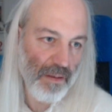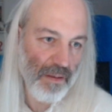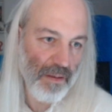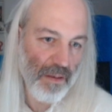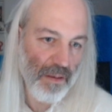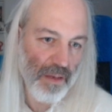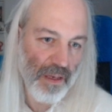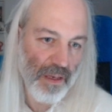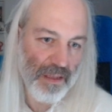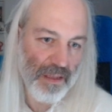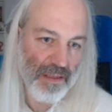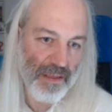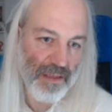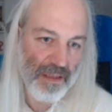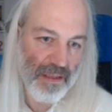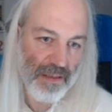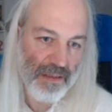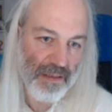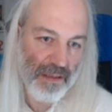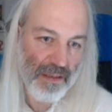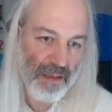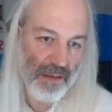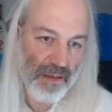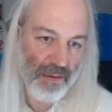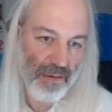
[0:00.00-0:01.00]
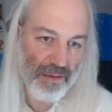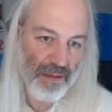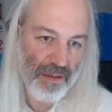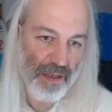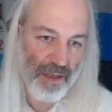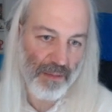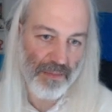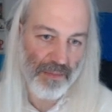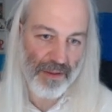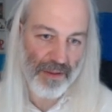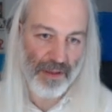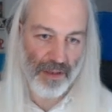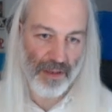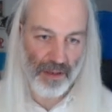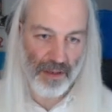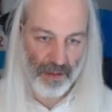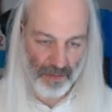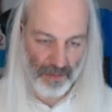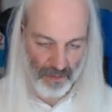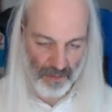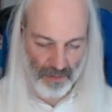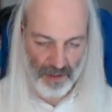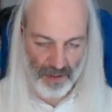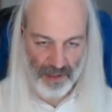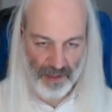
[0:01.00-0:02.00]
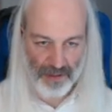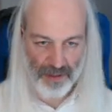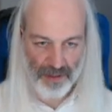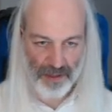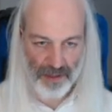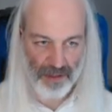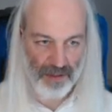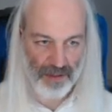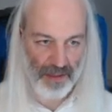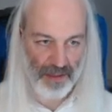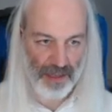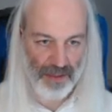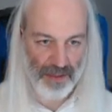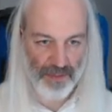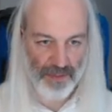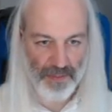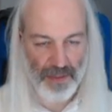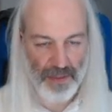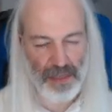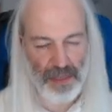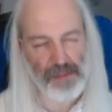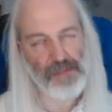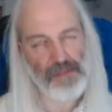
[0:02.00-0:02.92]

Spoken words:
a disk or something? Will just let me